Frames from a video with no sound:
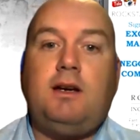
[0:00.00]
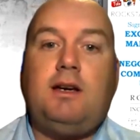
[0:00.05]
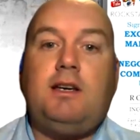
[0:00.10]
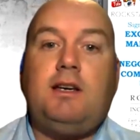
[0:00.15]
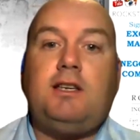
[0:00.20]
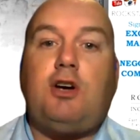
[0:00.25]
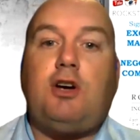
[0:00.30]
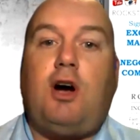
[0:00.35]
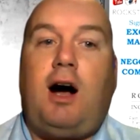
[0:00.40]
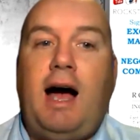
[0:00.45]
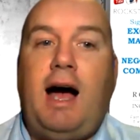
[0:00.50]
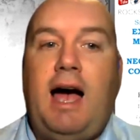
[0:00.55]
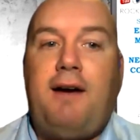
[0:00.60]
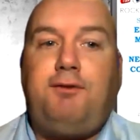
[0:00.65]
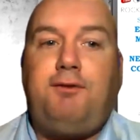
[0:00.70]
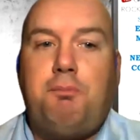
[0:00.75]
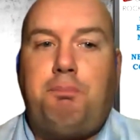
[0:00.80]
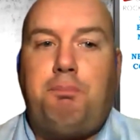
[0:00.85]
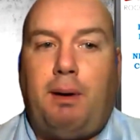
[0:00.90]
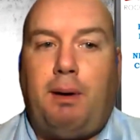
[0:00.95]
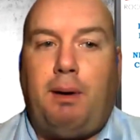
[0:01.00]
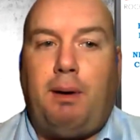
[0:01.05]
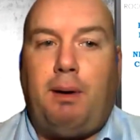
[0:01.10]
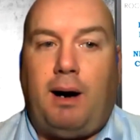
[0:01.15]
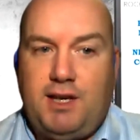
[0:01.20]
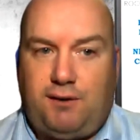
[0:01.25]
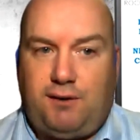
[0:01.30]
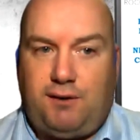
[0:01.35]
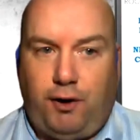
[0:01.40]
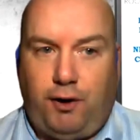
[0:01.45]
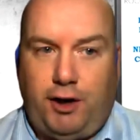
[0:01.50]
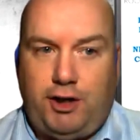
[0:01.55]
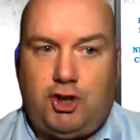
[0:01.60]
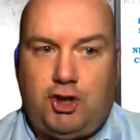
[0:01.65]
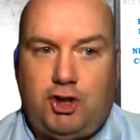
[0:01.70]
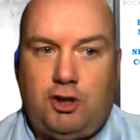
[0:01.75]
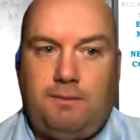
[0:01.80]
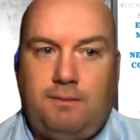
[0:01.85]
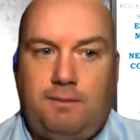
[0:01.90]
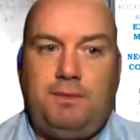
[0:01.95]
So I have to buy this
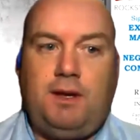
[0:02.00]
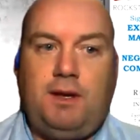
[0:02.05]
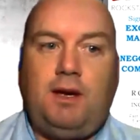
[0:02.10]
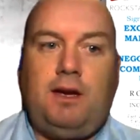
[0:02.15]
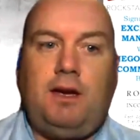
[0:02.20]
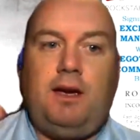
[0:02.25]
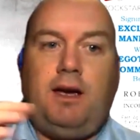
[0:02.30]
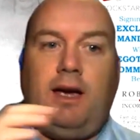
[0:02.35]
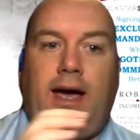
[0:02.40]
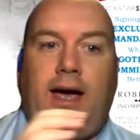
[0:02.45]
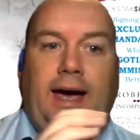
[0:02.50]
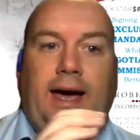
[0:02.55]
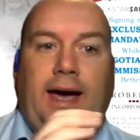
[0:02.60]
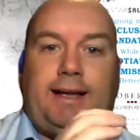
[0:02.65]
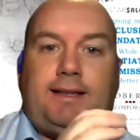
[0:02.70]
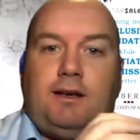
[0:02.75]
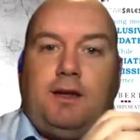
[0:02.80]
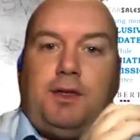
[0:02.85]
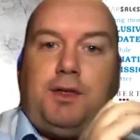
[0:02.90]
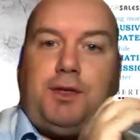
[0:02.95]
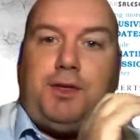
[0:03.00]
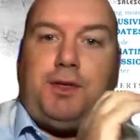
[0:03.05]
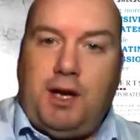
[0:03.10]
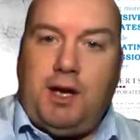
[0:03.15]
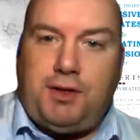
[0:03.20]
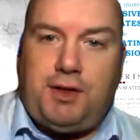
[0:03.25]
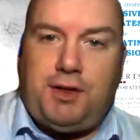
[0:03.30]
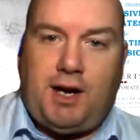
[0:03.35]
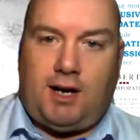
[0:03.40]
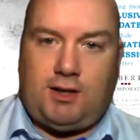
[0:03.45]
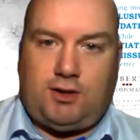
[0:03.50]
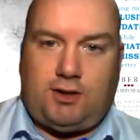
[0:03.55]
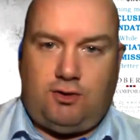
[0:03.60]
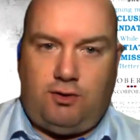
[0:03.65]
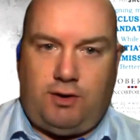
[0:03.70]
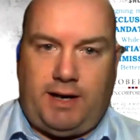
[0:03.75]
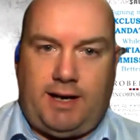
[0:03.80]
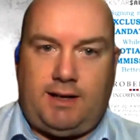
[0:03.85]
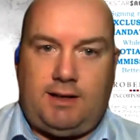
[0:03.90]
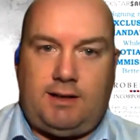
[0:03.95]
fridge at 3,000
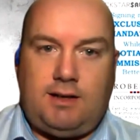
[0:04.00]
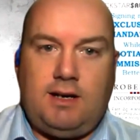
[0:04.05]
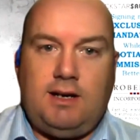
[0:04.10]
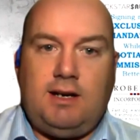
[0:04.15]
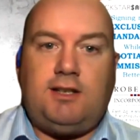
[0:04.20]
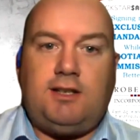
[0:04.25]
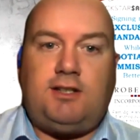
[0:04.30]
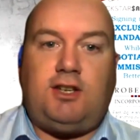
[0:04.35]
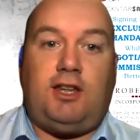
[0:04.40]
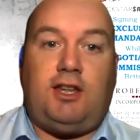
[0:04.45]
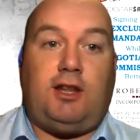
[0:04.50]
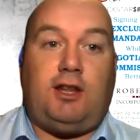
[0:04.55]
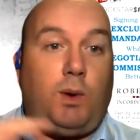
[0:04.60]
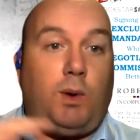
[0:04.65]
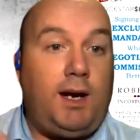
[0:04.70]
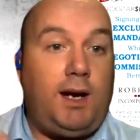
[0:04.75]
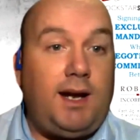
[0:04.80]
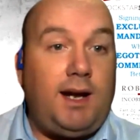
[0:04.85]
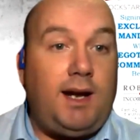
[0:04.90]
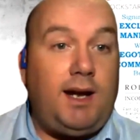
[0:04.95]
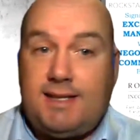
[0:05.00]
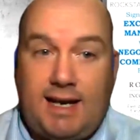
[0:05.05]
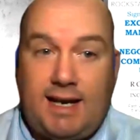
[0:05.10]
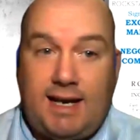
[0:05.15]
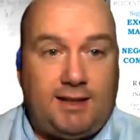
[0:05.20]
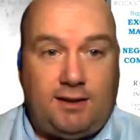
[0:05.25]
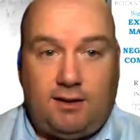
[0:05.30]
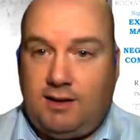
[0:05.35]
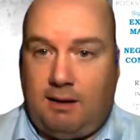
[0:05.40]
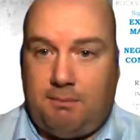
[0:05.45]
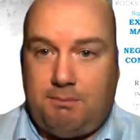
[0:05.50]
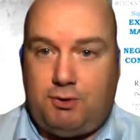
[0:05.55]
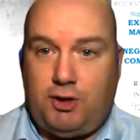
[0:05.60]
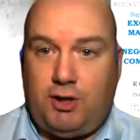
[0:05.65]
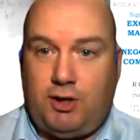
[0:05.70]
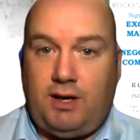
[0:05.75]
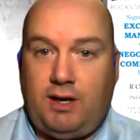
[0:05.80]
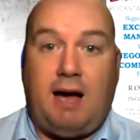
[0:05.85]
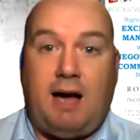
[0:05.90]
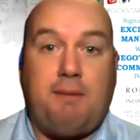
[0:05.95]
rand so that when I sell it on
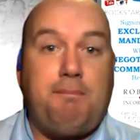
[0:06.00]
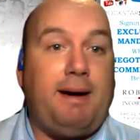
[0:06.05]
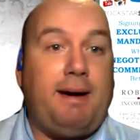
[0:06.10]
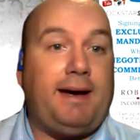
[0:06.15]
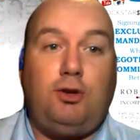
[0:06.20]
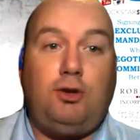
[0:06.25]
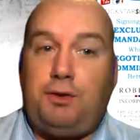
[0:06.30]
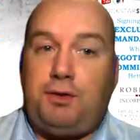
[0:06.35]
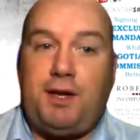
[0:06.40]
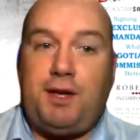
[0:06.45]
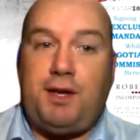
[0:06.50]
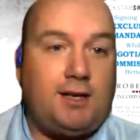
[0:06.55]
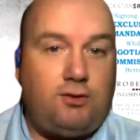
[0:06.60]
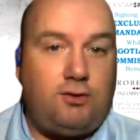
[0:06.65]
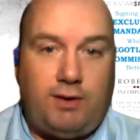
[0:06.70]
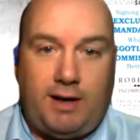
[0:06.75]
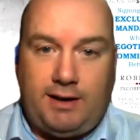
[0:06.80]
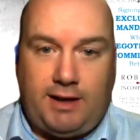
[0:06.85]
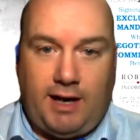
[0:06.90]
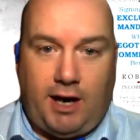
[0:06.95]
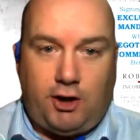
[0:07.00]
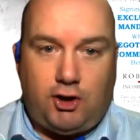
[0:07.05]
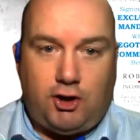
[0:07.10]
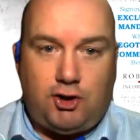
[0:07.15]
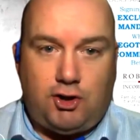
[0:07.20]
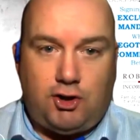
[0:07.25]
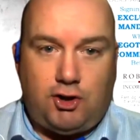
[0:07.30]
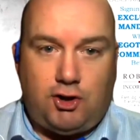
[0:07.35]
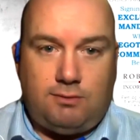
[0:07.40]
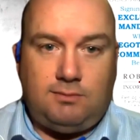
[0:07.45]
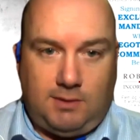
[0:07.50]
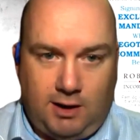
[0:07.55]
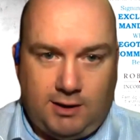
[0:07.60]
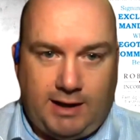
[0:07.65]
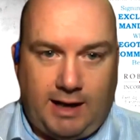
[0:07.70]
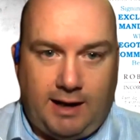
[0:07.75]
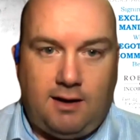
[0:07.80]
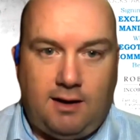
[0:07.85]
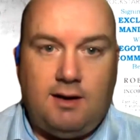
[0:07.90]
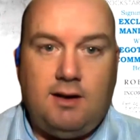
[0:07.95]
Gumtree, I make 2,000 rand cash.
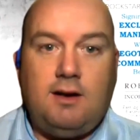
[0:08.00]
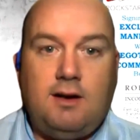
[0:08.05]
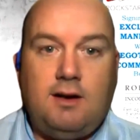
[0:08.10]
Okay.